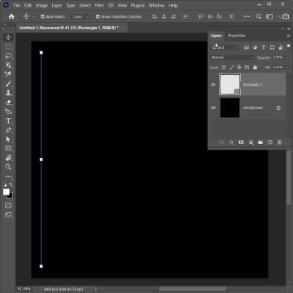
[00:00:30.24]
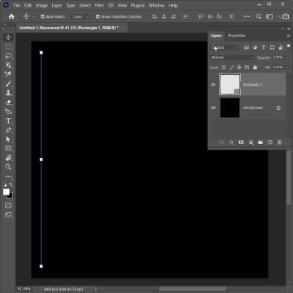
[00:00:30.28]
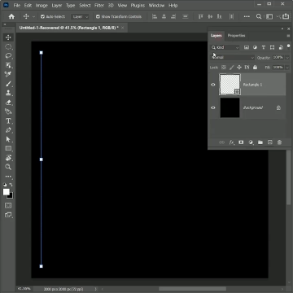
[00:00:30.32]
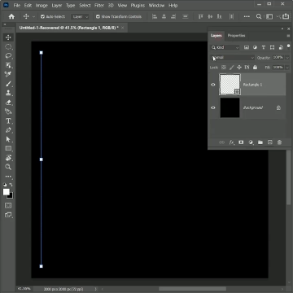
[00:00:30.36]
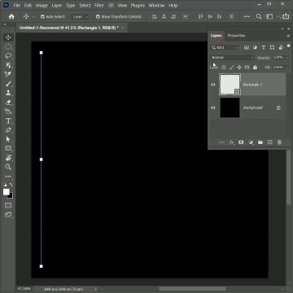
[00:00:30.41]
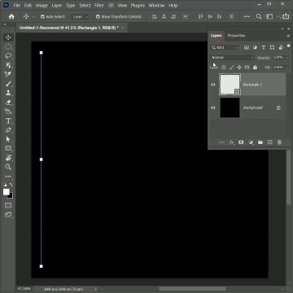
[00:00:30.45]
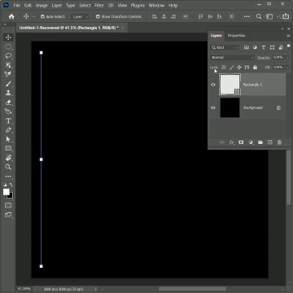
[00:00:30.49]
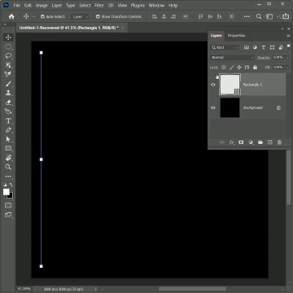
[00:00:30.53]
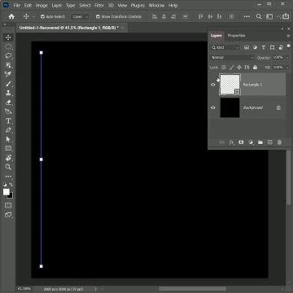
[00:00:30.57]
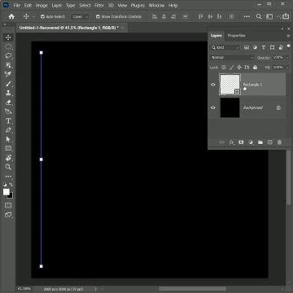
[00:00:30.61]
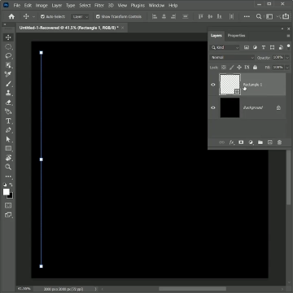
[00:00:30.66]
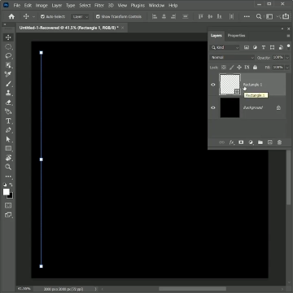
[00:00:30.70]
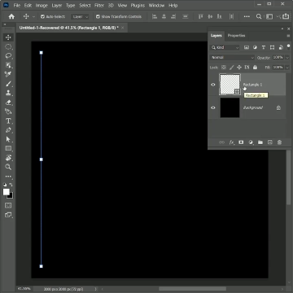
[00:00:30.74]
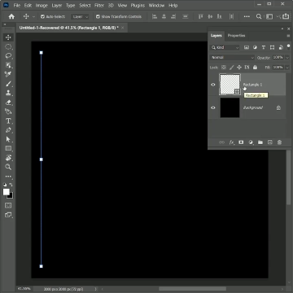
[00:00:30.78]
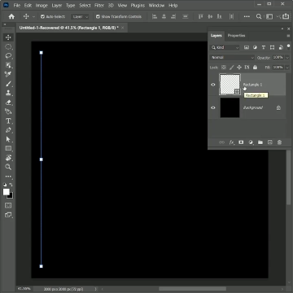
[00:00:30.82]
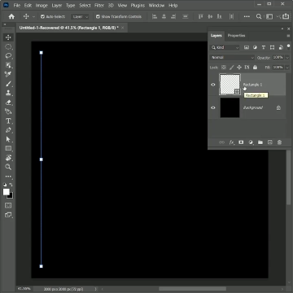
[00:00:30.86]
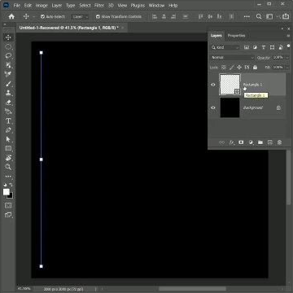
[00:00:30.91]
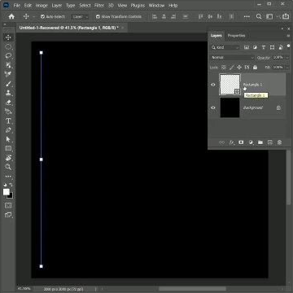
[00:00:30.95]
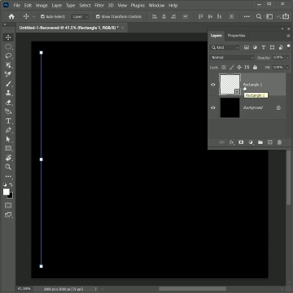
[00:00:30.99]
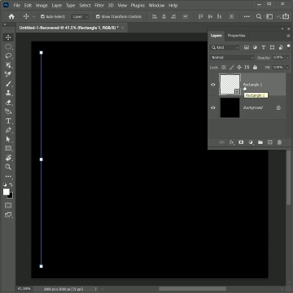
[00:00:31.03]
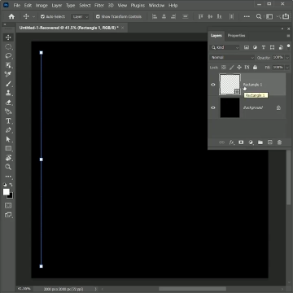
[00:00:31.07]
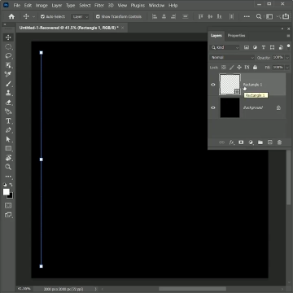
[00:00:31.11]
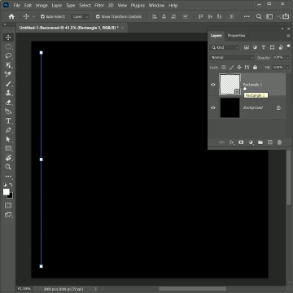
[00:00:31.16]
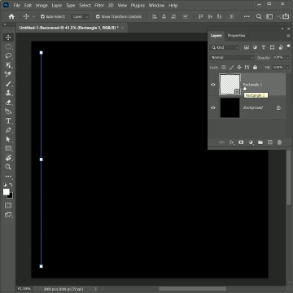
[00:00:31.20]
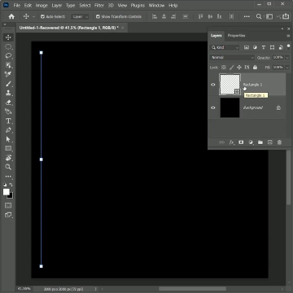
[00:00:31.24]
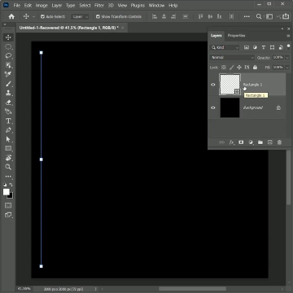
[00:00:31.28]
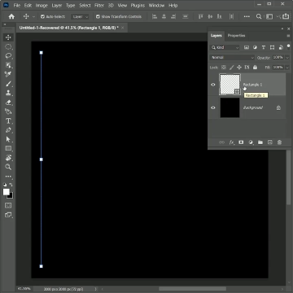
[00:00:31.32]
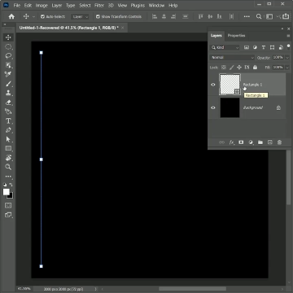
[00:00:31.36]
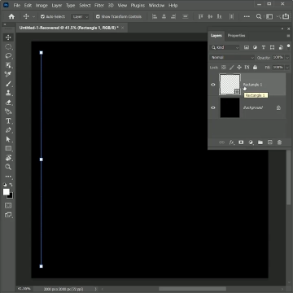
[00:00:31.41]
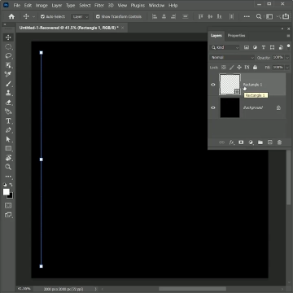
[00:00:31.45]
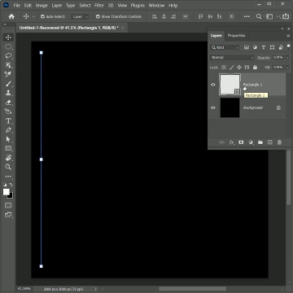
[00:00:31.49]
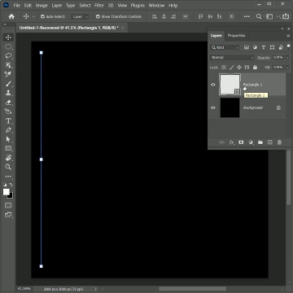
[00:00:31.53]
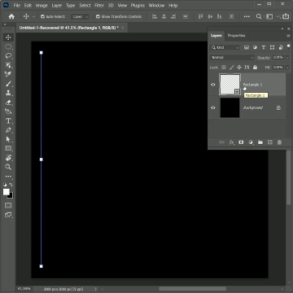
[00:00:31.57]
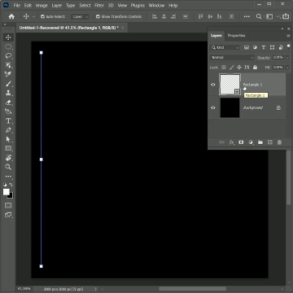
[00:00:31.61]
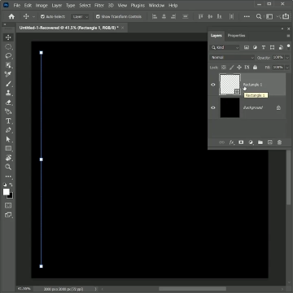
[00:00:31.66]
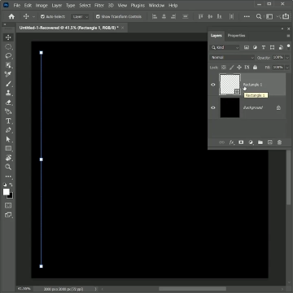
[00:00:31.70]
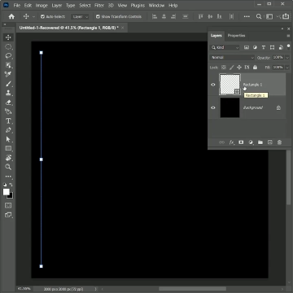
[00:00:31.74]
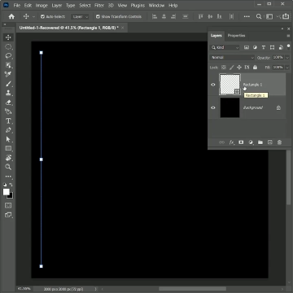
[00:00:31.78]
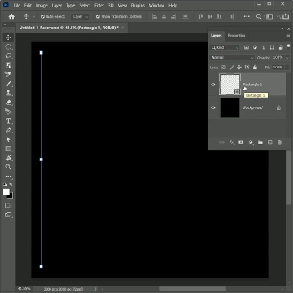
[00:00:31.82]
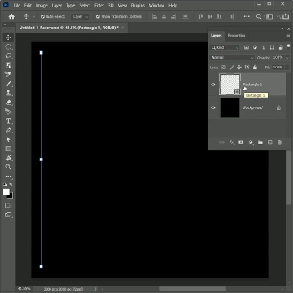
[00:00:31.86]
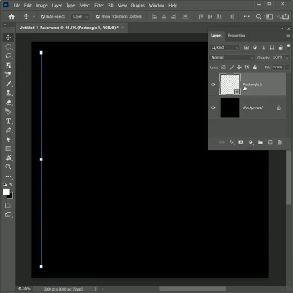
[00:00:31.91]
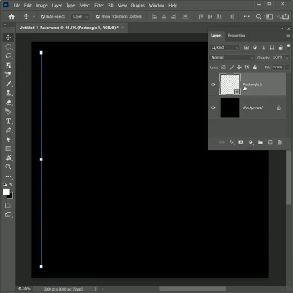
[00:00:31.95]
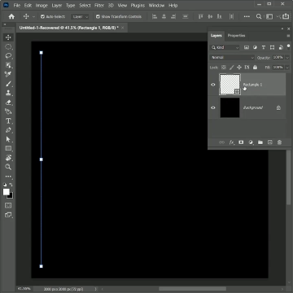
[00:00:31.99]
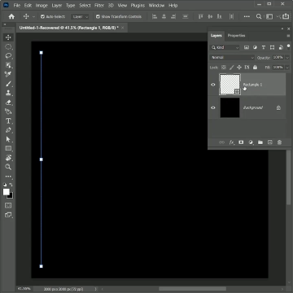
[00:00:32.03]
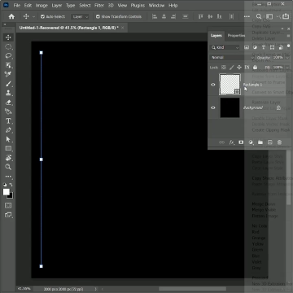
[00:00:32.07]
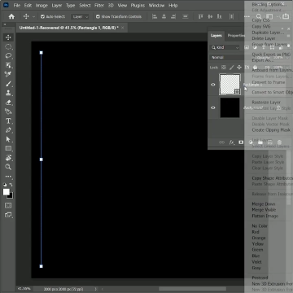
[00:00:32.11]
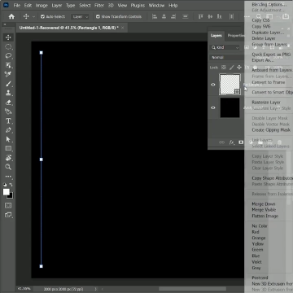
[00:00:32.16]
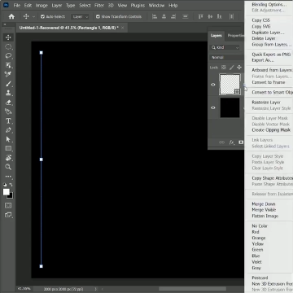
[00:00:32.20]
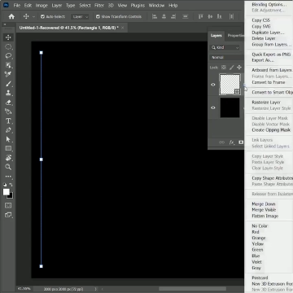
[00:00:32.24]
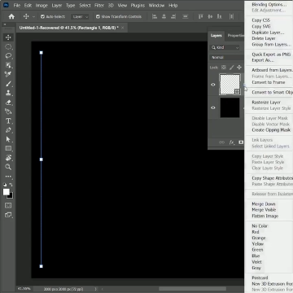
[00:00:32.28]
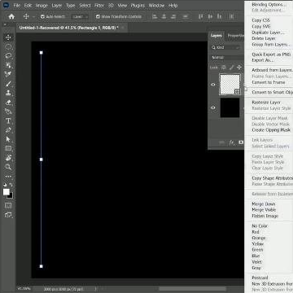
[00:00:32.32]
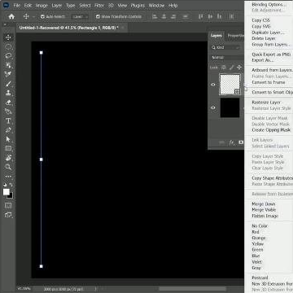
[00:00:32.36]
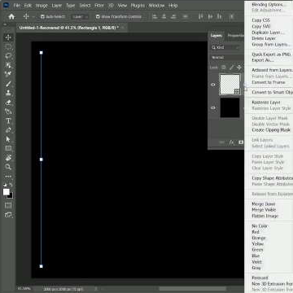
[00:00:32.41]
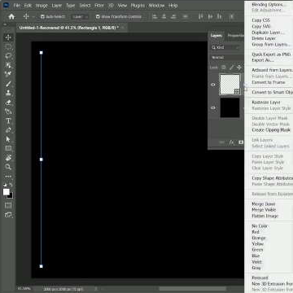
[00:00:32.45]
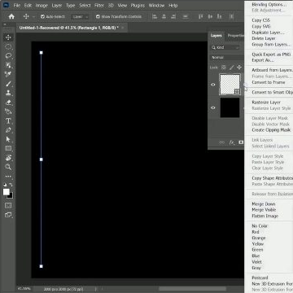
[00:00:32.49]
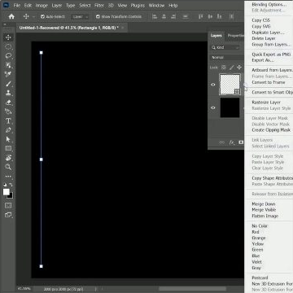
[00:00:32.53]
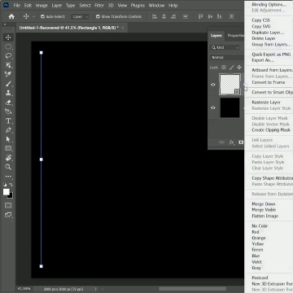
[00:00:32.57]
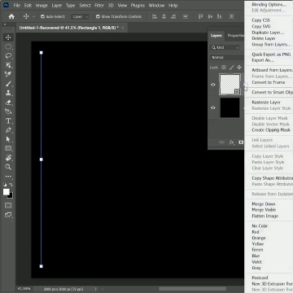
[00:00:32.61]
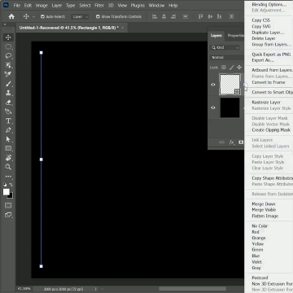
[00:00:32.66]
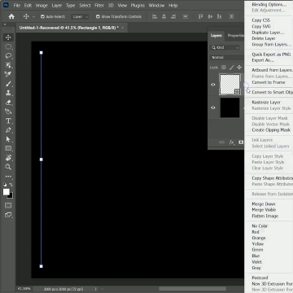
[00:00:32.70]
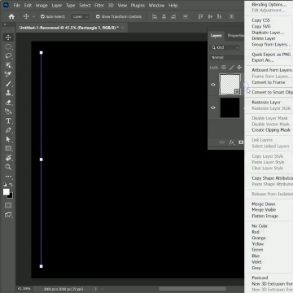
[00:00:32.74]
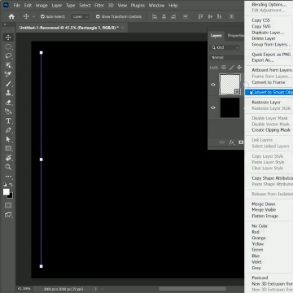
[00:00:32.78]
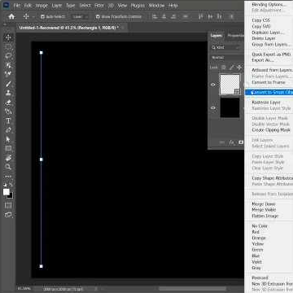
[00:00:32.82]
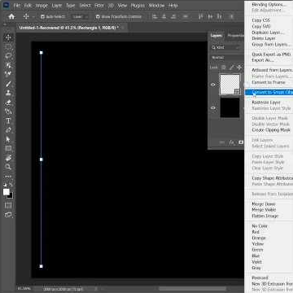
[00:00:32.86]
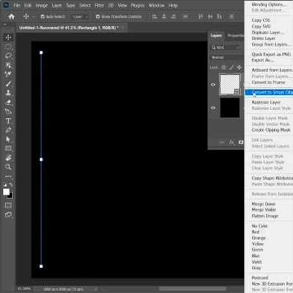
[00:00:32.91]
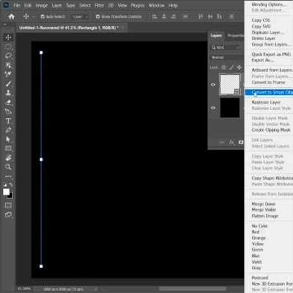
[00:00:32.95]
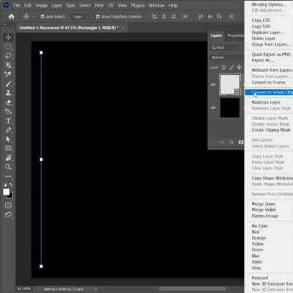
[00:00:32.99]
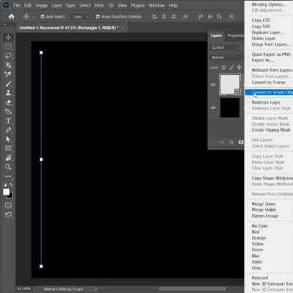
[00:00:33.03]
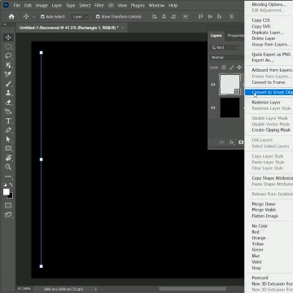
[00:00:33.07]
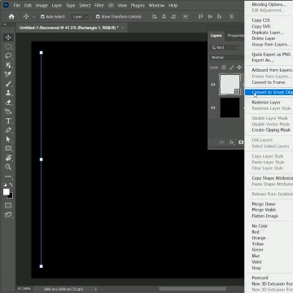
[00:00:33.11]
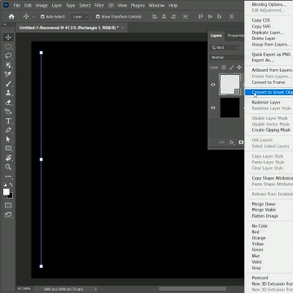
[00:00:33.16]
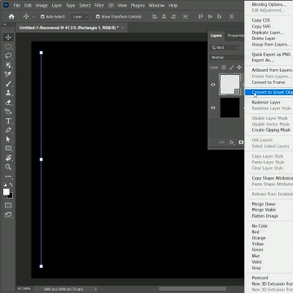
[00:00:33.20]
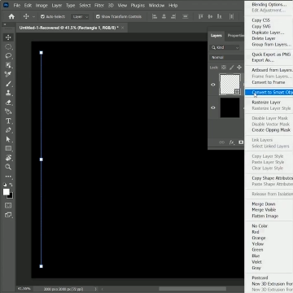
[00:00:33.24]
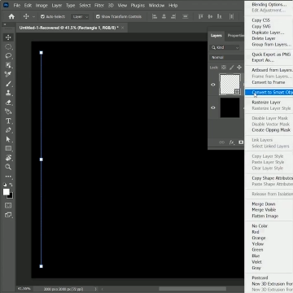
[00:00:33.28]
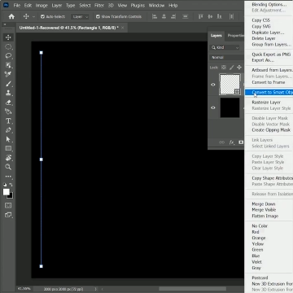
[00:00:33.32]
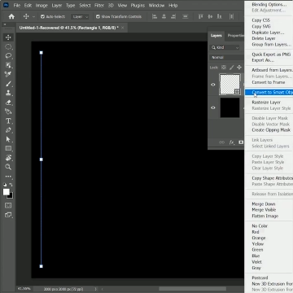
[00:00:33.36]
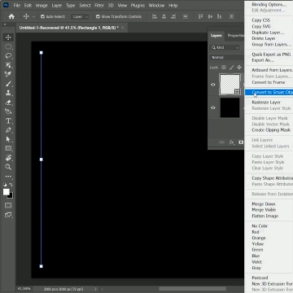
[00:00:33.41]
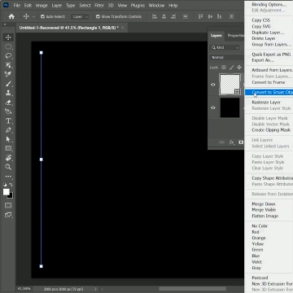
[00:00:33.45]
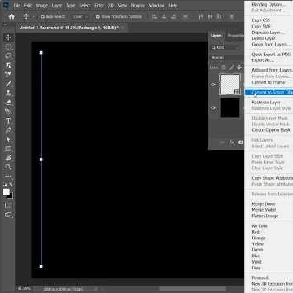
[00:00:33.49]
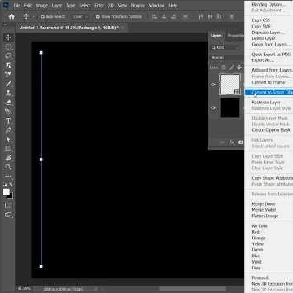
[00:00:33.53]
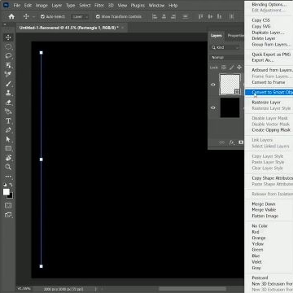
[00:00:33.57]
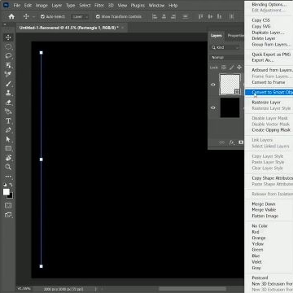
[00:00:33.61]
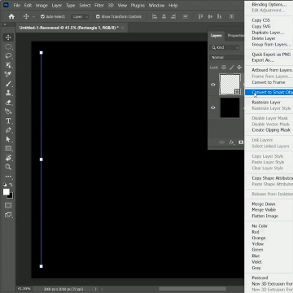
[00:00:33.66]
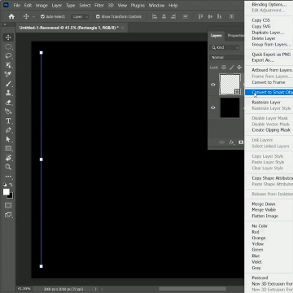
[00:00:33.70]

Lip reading: Nobody's mouth can be seen.